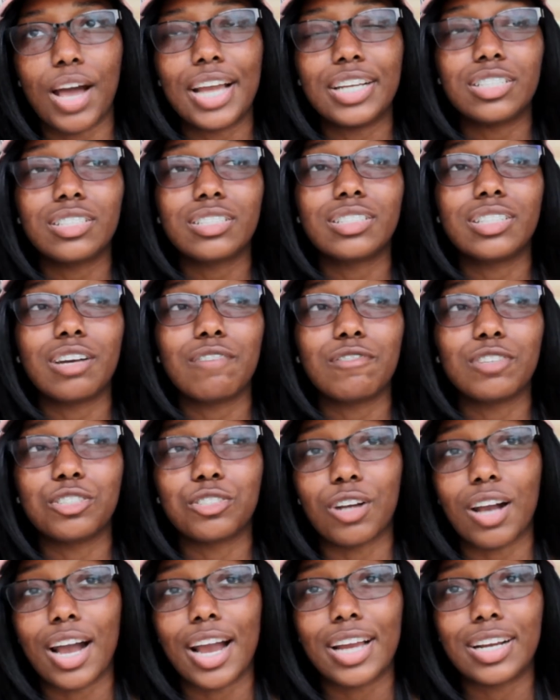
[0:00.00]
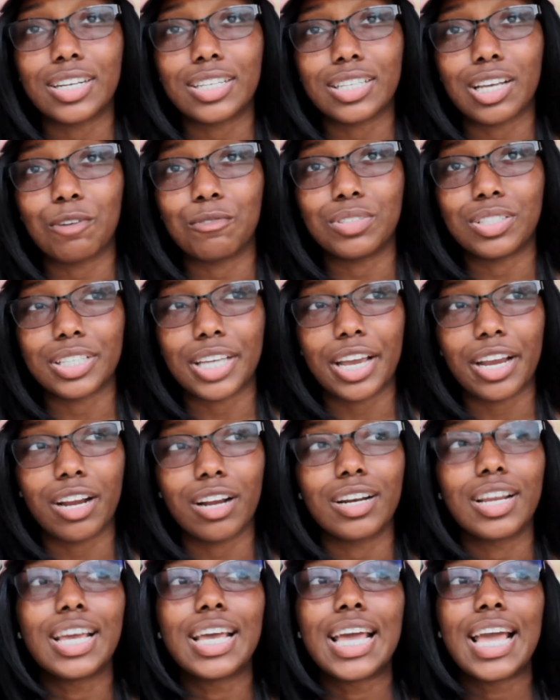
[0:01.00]
I just never tried because I was
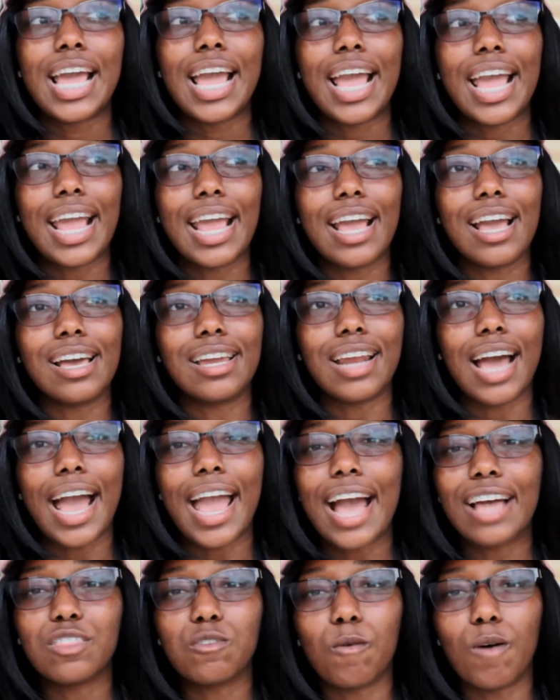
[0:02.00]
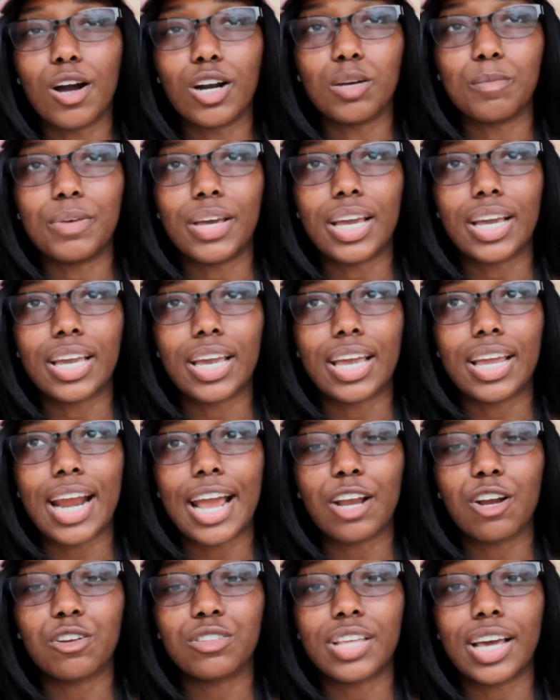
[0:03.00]
scared. And I had the water pick and
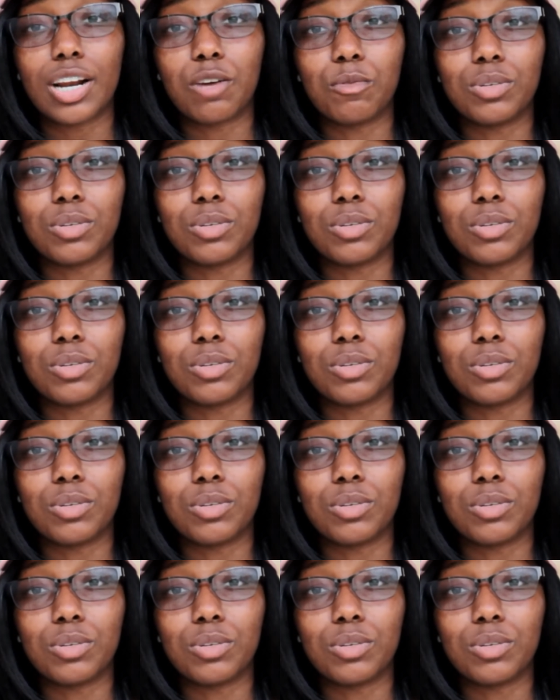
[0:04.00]
I heard that it